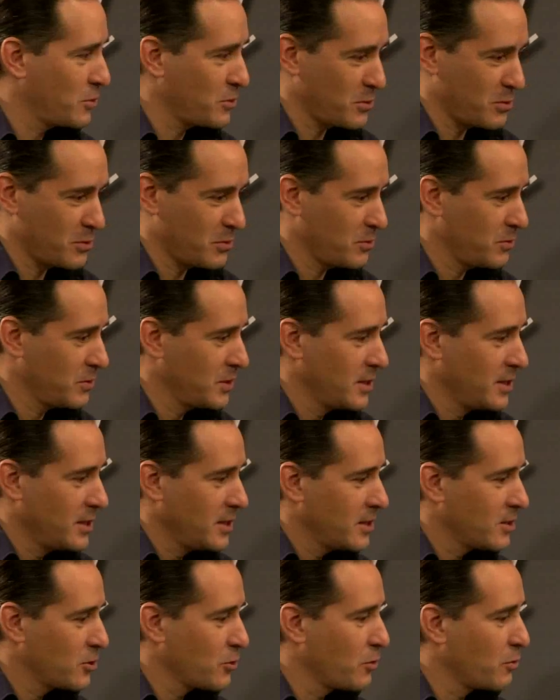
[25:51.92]
to
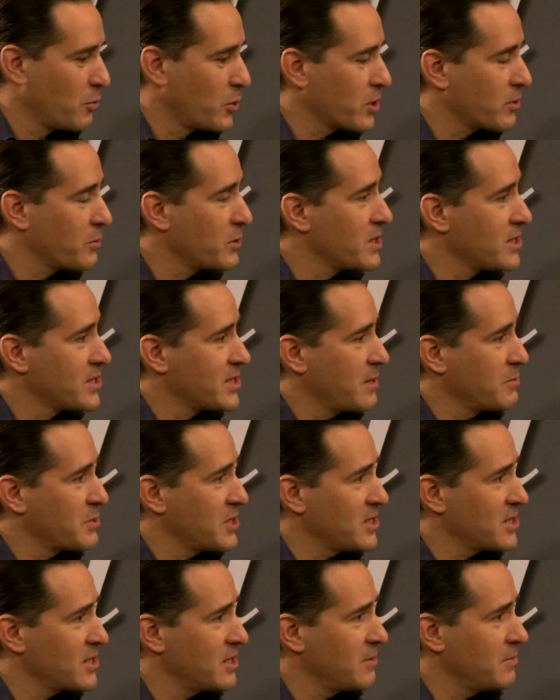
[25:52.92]
work with the same
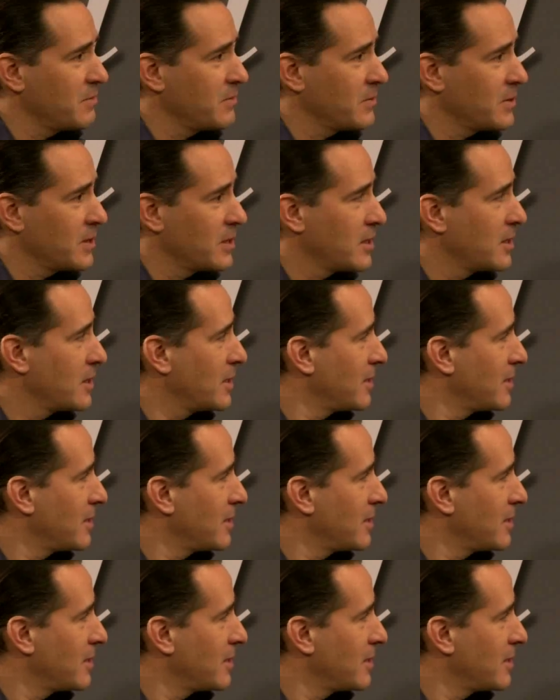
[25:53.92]
system?